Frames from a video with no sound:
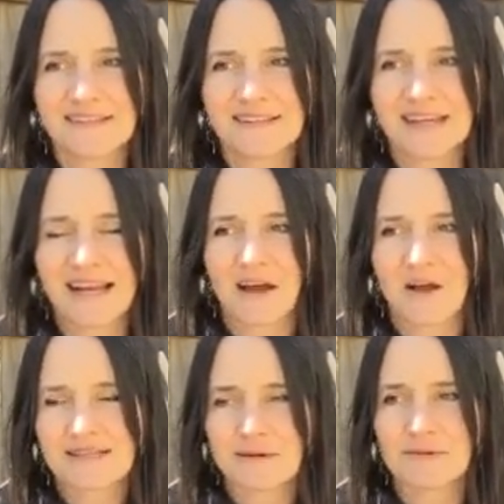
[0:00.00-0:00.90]
And
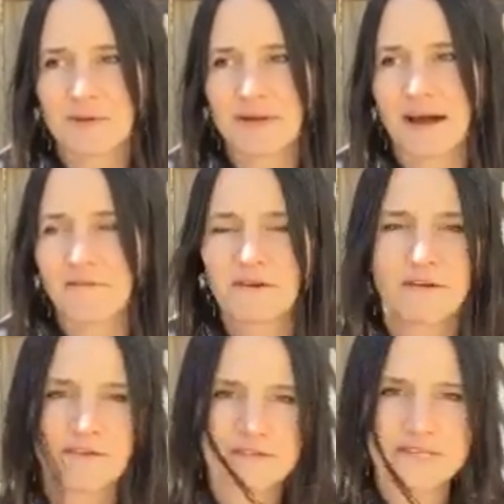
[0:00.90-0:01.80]
as I was going out
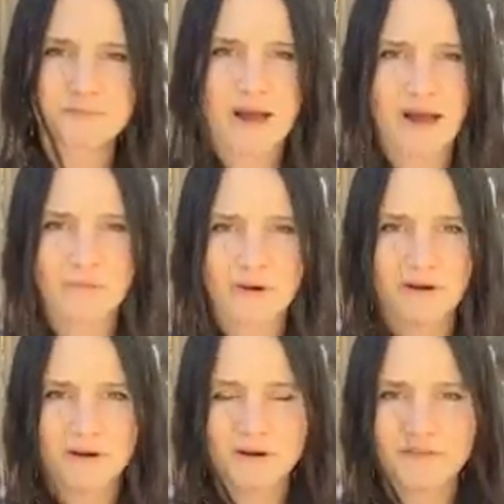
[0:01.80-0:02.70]
there, there's a spot
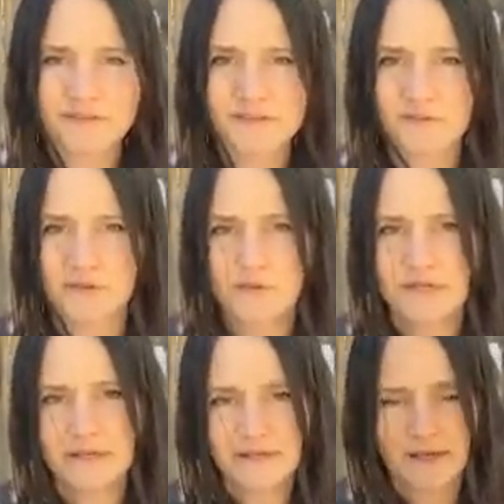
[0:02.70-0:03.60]
where this little
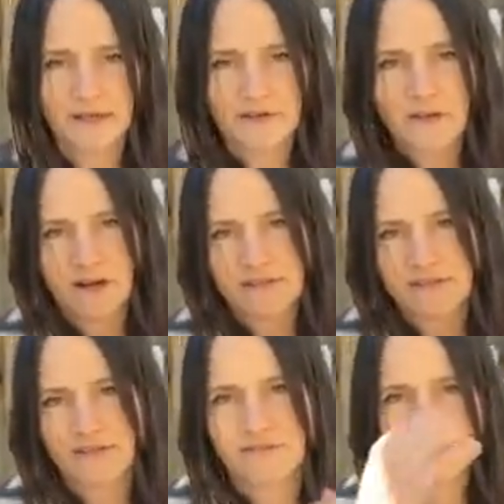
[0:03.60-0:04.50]
creek kind of
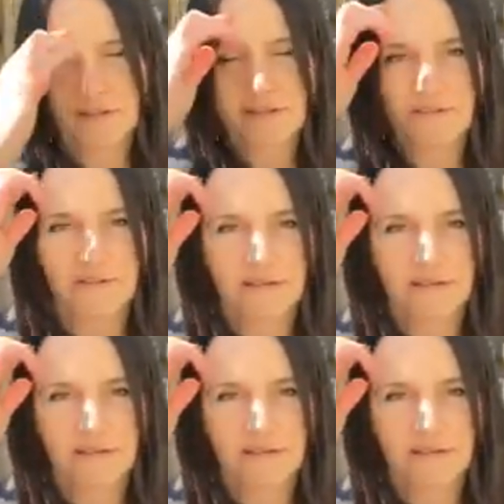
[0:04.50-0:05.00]
crosses underneath